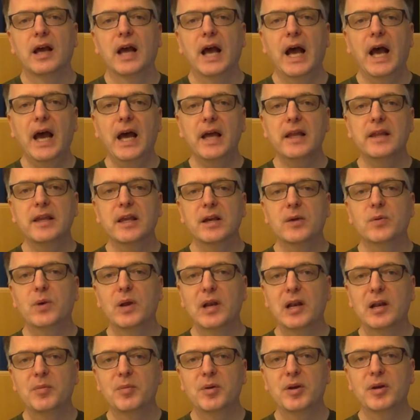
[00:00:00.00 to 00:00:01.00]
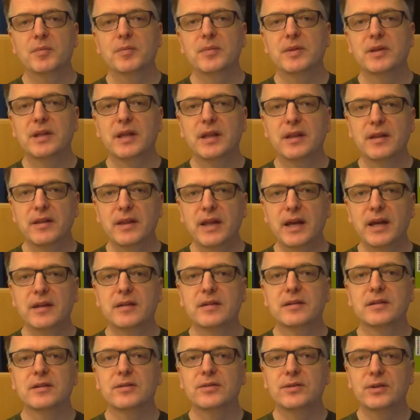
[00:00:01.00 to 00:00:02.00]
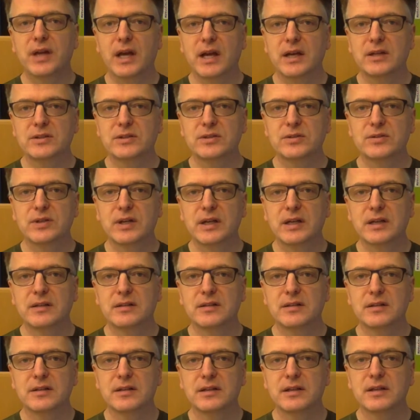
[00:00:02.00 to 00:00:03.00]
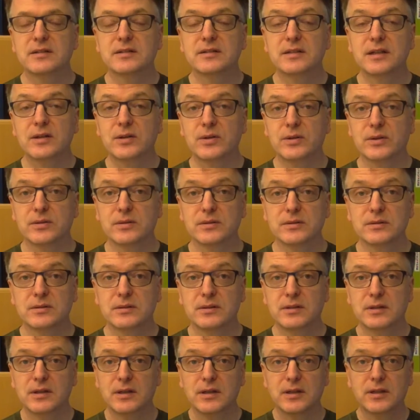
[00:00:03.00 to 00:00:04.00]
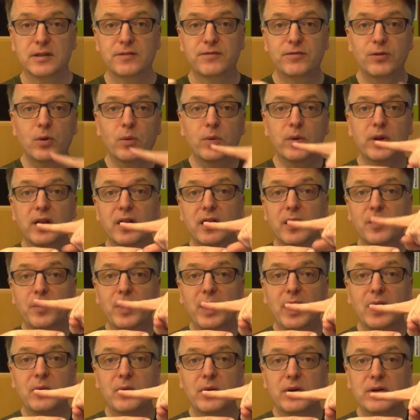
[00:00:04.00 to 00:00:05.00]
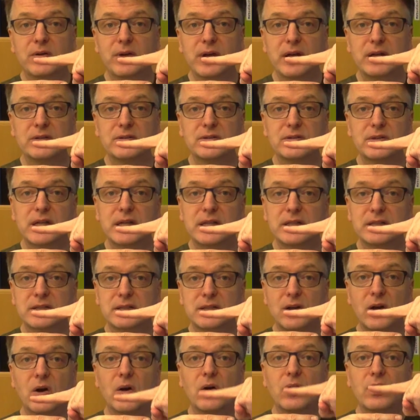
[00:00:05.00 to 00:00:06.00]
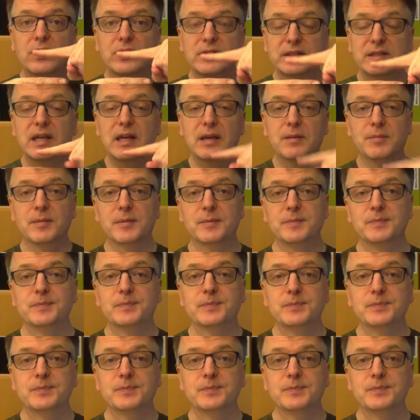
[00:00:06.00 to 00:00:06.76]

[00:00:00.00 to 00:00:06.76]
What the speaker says: At equilibrium, the net reaction rate is zero. The forward and the backward reaction rates are the same.